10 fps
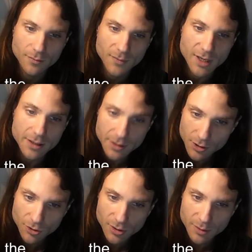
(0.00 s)
and in
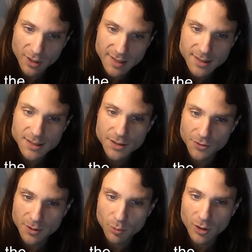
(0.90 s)
curly braces
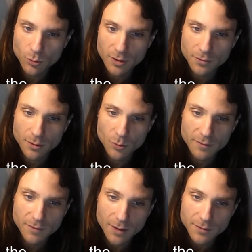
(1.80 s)

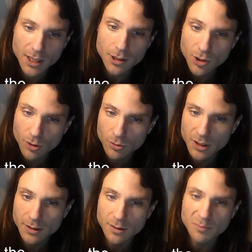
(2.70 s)
3.14159
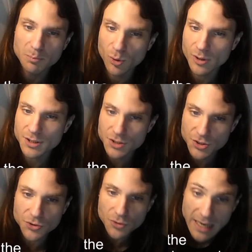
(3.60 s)
colon point
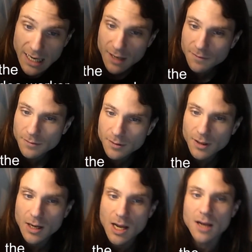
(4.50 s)
2f
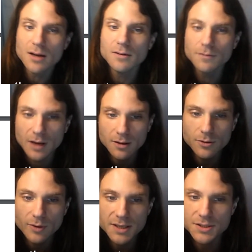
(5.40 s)

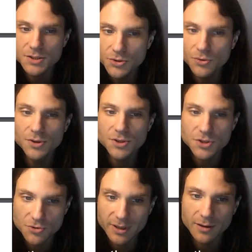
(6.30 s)
evaluates to the
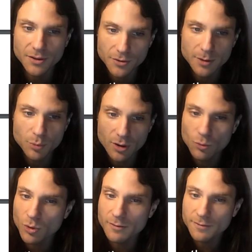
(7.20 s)
string
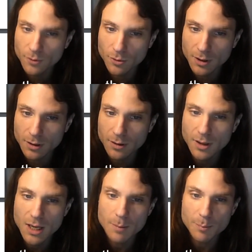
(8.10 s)
3.14
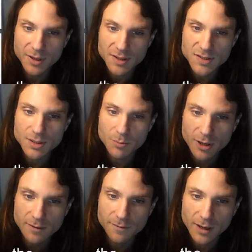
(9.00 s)
because the
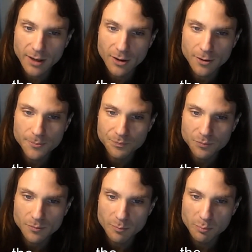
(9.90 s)
modifier
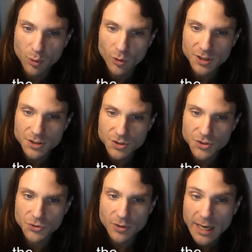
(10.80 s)
point
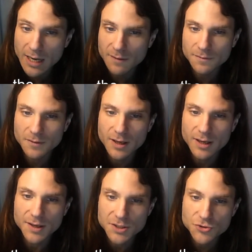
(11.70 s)
2f
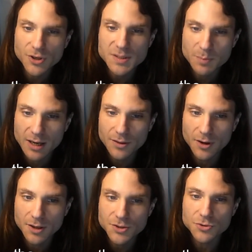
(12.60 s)
instructs
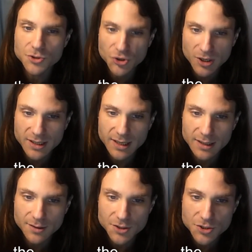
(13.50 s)
Python to truncate
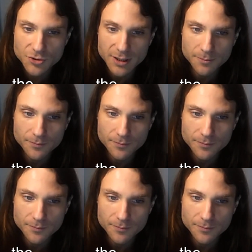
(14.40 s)
the string